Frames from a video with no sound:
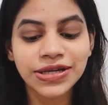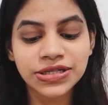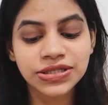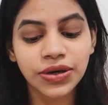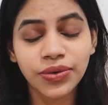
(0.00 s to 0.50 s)

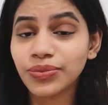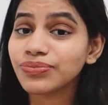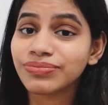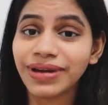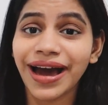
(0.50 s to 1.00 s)
So
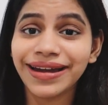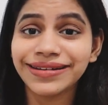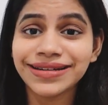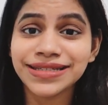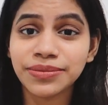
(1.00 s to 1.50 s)
I
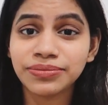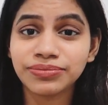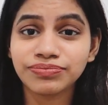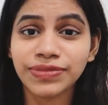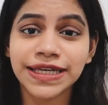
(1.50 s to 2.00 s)
did some
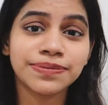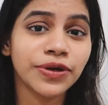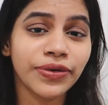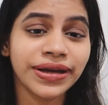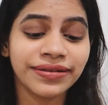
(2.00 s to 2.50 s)

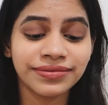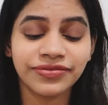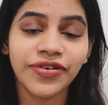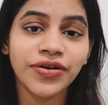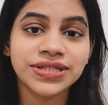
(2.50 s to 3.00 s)
exploring,
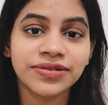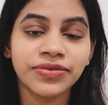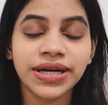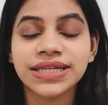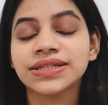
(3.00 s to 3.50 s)
found some
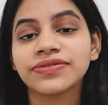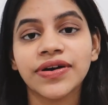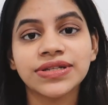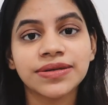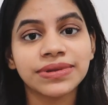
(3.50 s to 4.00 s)
ways,
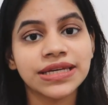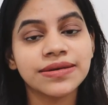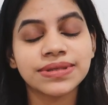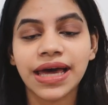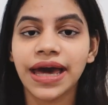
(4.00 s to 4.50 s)
found some
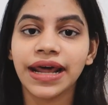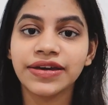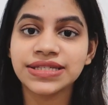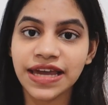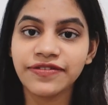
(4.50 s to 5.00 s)
themes, and I
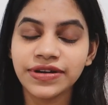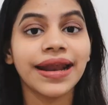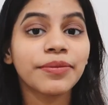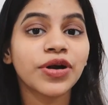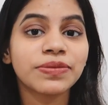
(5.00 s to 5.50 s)
saved it.
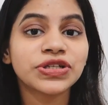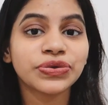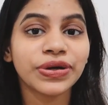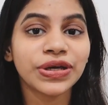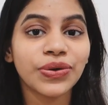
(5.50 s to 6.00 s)
And I'm going to be
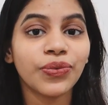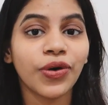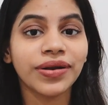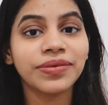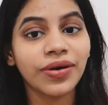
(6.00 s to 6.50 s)
showing you
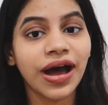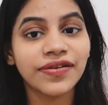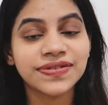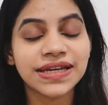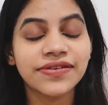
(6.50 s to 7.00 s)
what
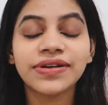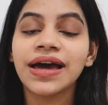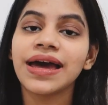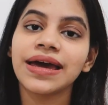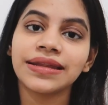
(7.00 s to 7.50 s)
I've saved
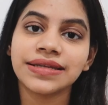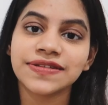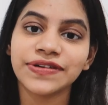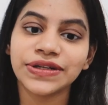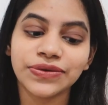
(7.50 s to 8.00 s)
in
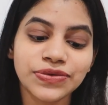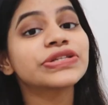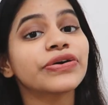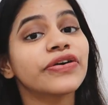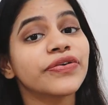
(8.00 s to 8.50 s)
this video.
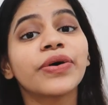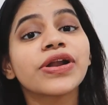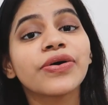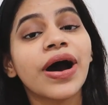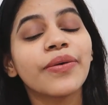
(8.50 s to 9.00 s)
So if you want
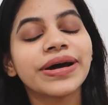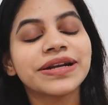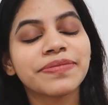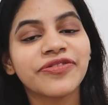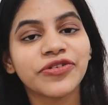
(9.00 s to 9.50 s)
to know how I
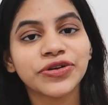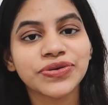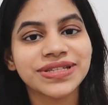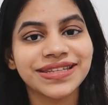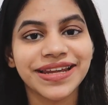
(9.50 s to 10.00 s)
edit my
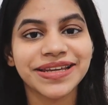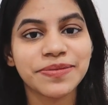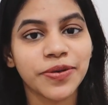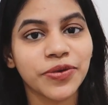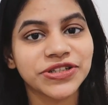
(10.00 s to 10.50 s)
photos, then
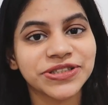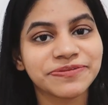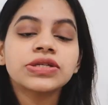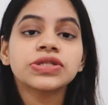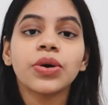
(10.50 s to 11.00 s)
keep on watching.
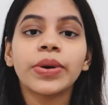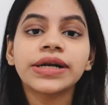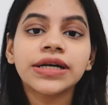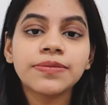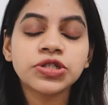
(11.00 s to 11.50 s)
So when
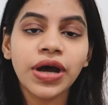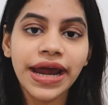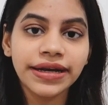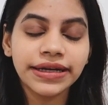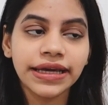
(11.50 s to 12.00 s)
it comes to
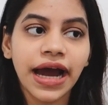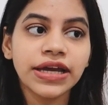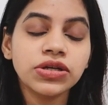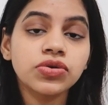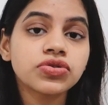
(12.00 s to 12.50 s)
editing, I
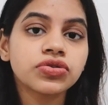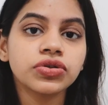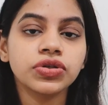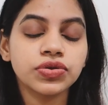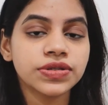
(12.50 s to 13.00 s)
used to
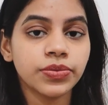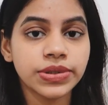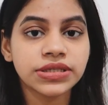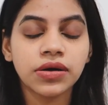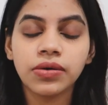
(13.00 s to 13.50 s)
use
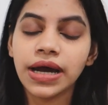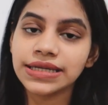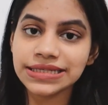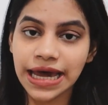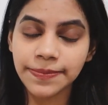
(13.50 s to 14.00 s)
Visco
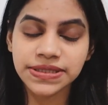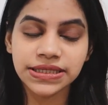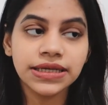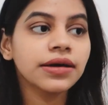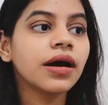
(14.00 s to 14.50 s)
and
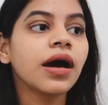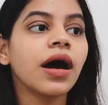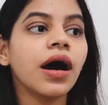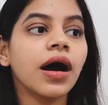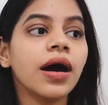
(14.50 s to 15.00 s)
Snapseed.
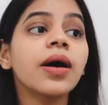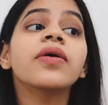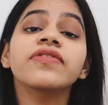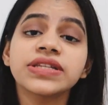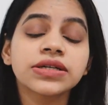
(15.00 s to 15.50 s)

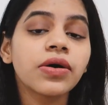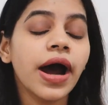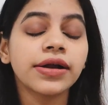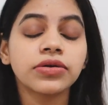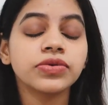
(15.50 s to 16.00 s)
Visco,
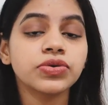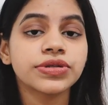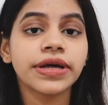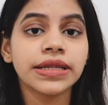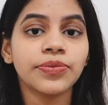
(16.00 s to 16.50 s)
I don't use
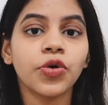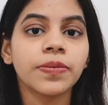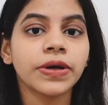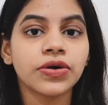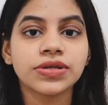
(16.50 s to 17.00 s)
it anymore
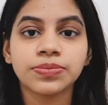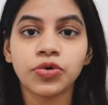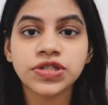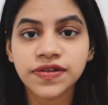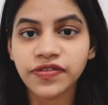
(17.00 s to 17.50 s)
because
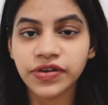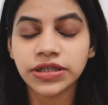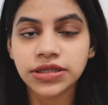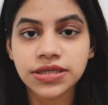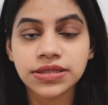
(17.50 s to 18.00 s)
most of the
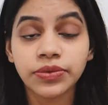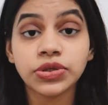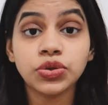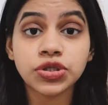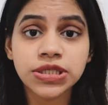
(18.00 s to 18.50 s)
filters that
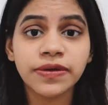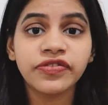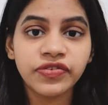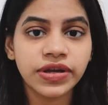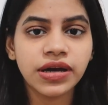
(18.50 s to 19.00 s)
used to be
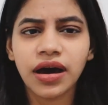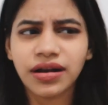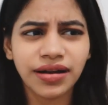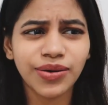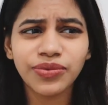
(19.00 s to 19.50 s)
free
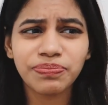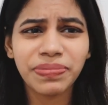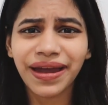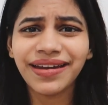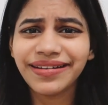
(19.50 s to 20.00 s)
are now
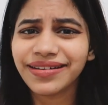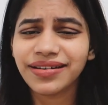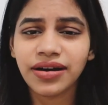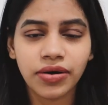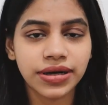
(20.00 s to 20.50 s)
paid,
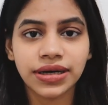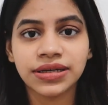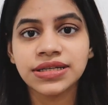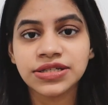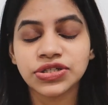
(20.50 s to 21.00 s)
or
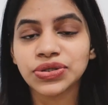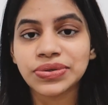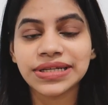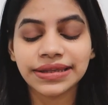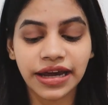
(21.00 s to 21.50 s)
at least it
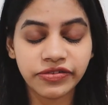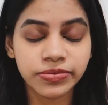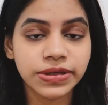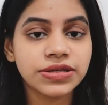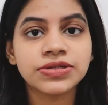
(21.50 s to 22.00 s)
shows like that
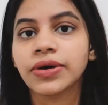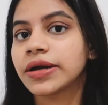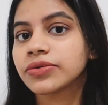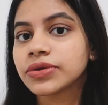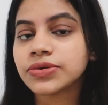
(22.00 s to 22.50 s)
for me, so
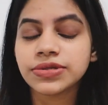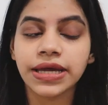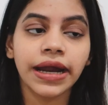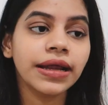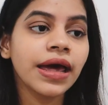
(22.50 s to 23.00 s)
I don't use
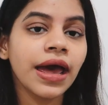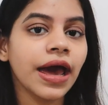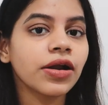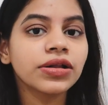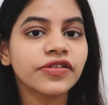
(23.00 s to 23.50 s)
that,
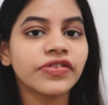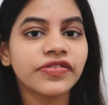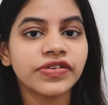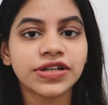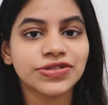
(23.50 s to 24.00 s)
and all the free
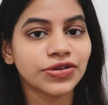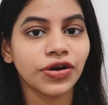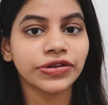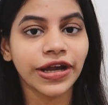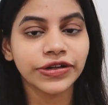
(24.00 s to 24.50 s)
filters are
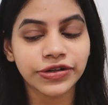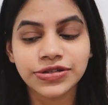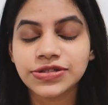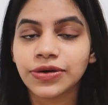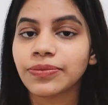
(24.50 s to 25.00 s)
not that
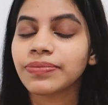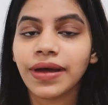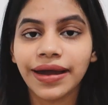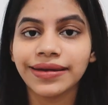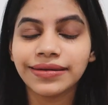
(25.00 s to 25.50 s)
good, so
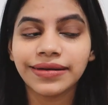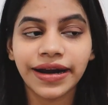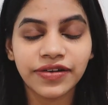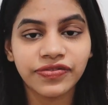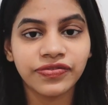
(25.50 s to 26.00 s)
I
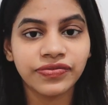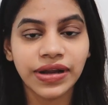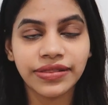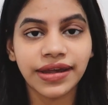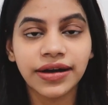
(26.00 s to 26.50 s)
kind of
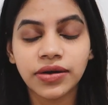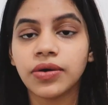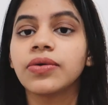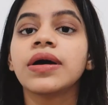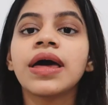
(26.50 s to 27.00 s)
let that
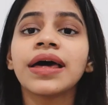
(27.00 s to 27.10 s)
go.